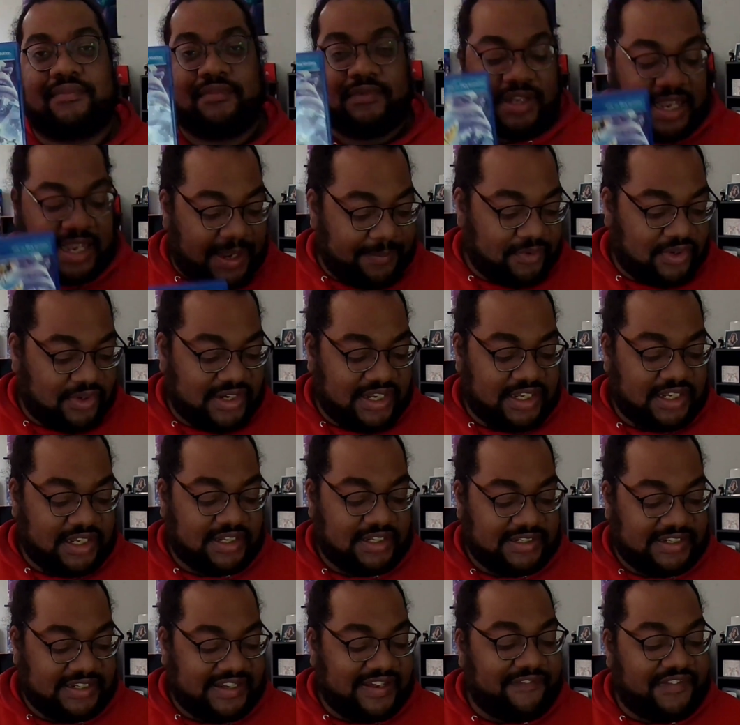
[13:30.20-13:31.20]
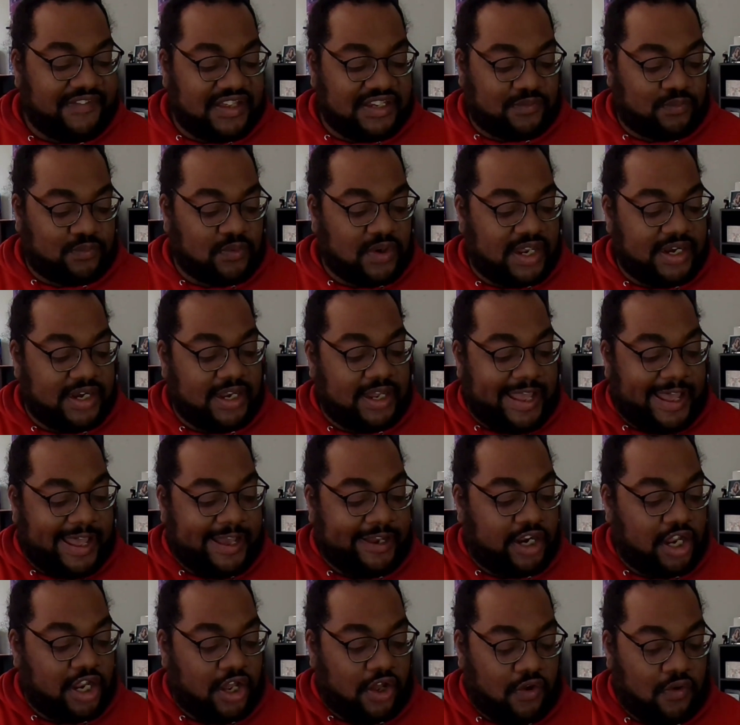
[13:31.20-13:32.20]
gonna give this one a
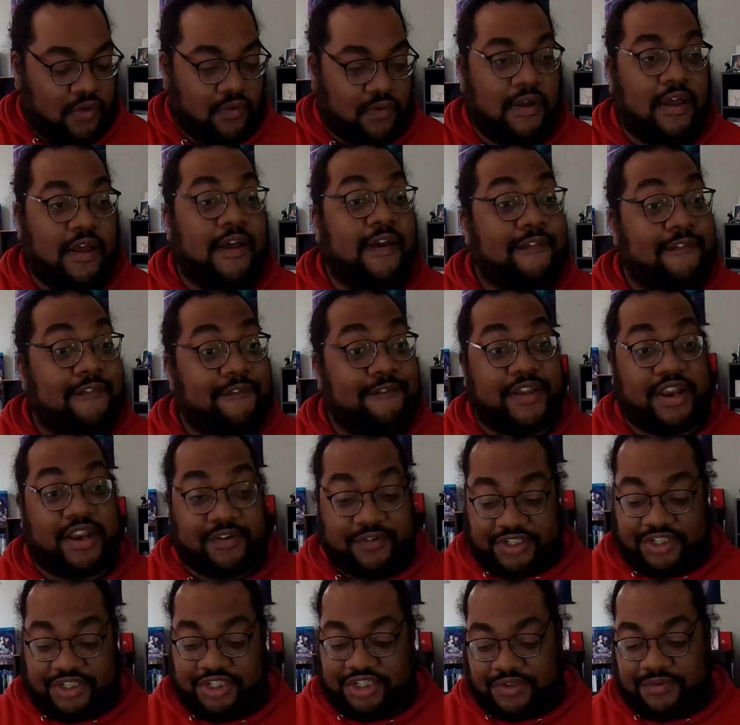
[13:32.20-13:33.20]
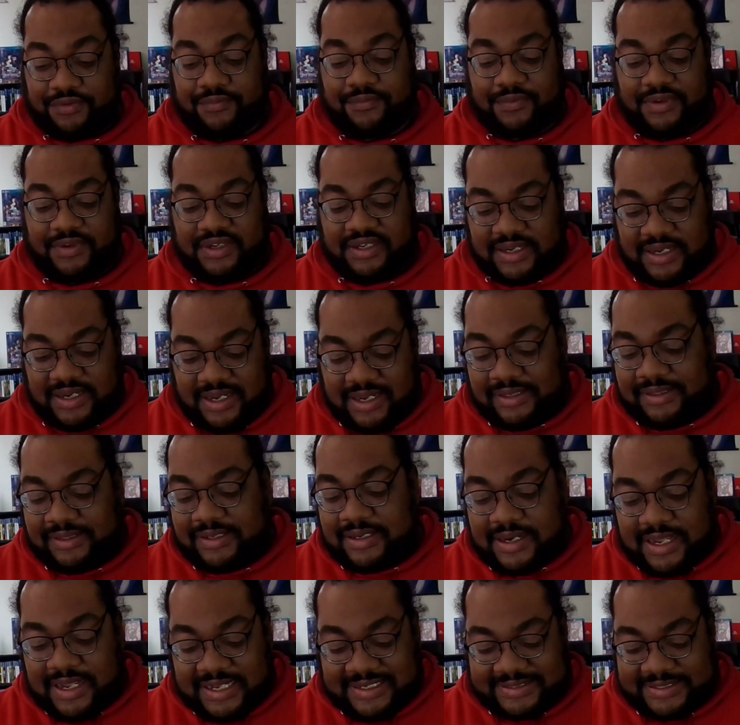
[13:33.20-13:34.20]
go very soon. The
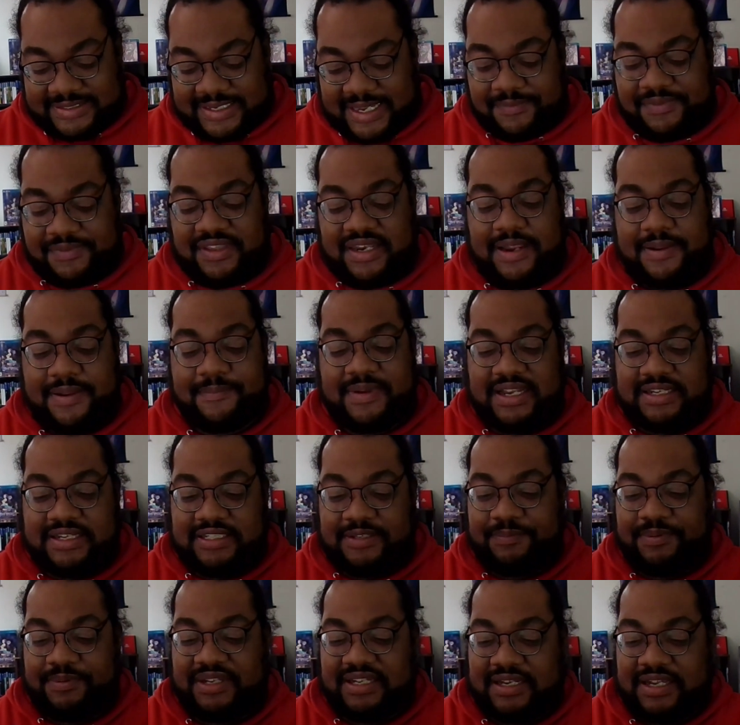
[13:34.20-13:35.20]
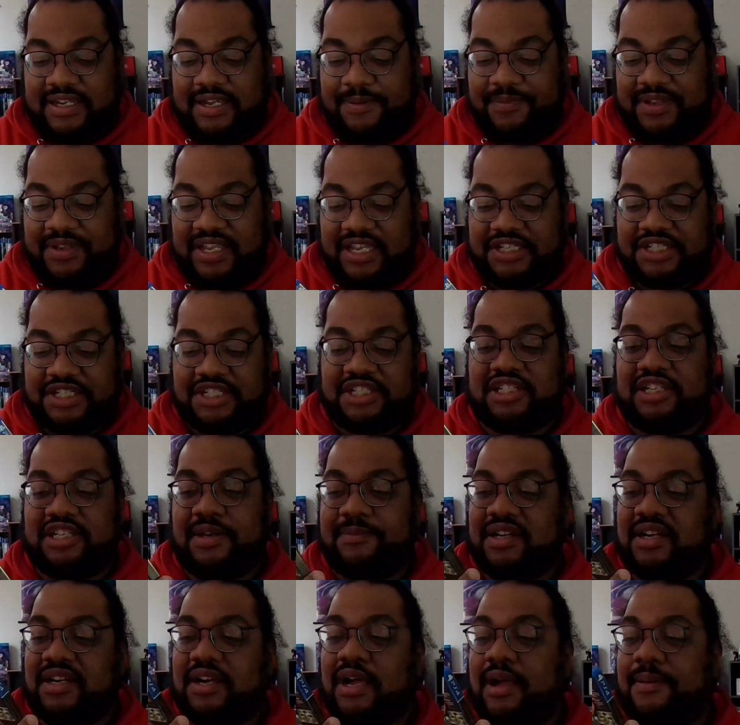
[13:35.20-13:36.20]
next game that I managed to pick up is Shin
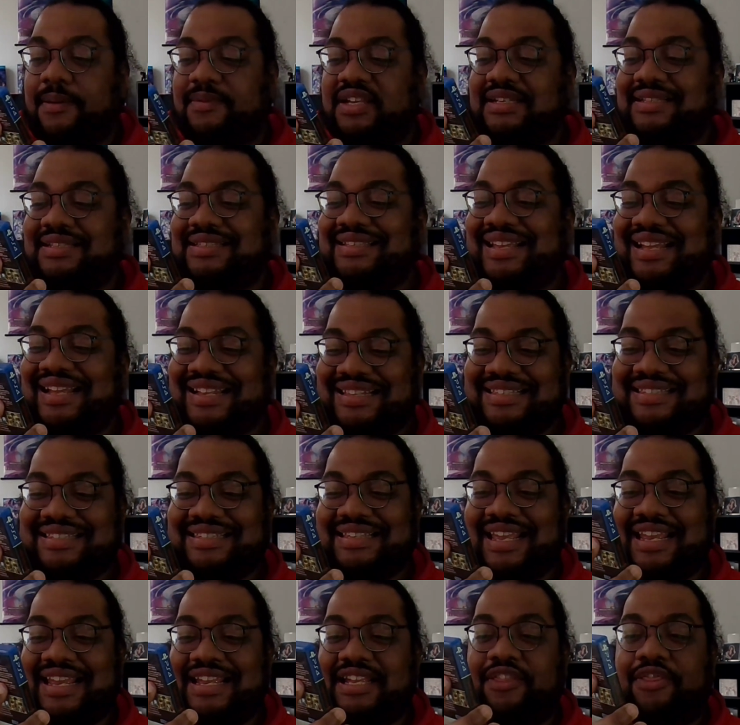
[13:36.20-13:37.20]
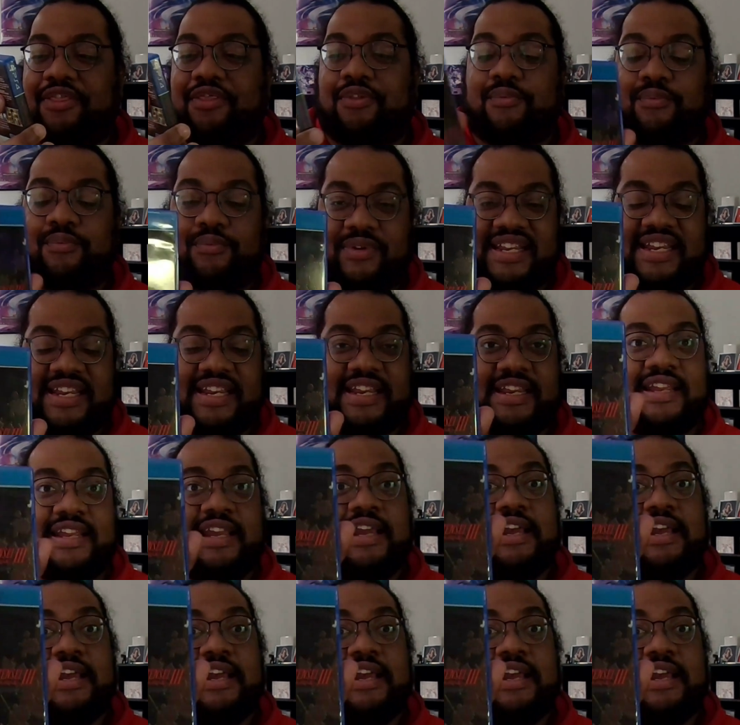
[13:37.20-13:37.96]
Megami Tensei 3,